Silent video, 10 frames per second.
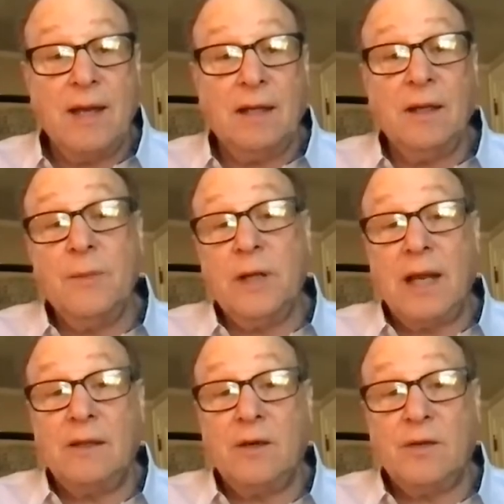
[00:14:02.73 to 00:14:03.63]

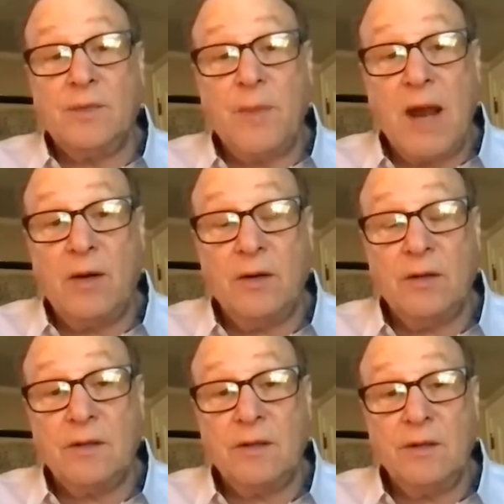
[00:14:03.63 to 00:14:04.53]
eliminate those
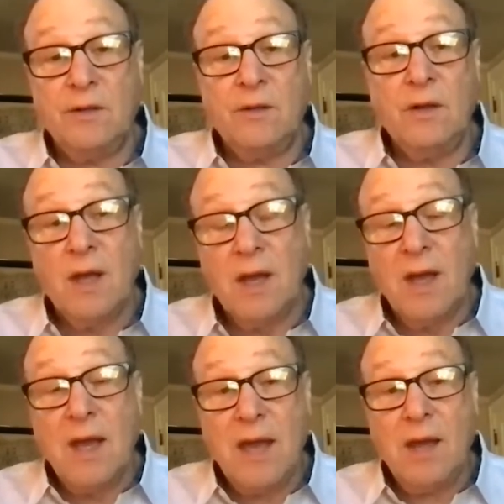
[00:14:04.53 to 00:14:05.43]
barriers to
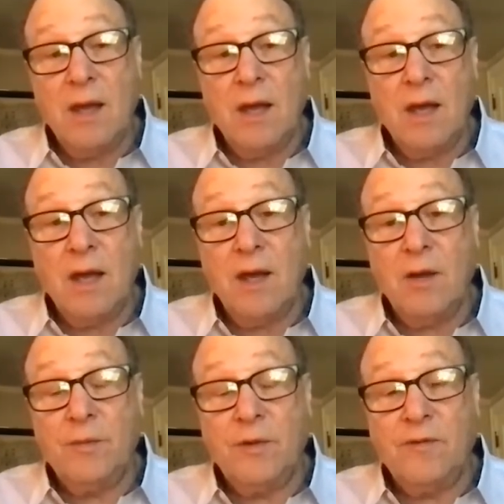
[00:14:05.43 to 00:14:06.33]

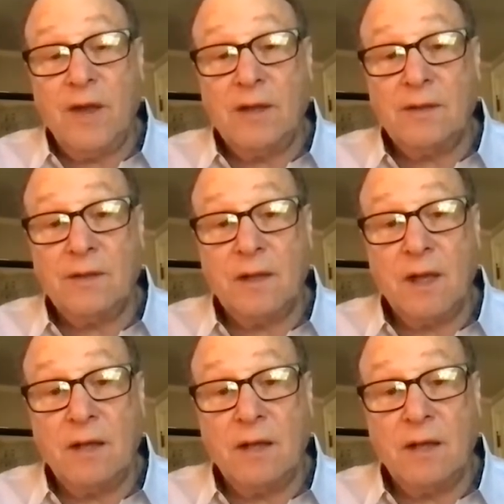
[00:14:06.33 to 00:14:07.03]
help the vets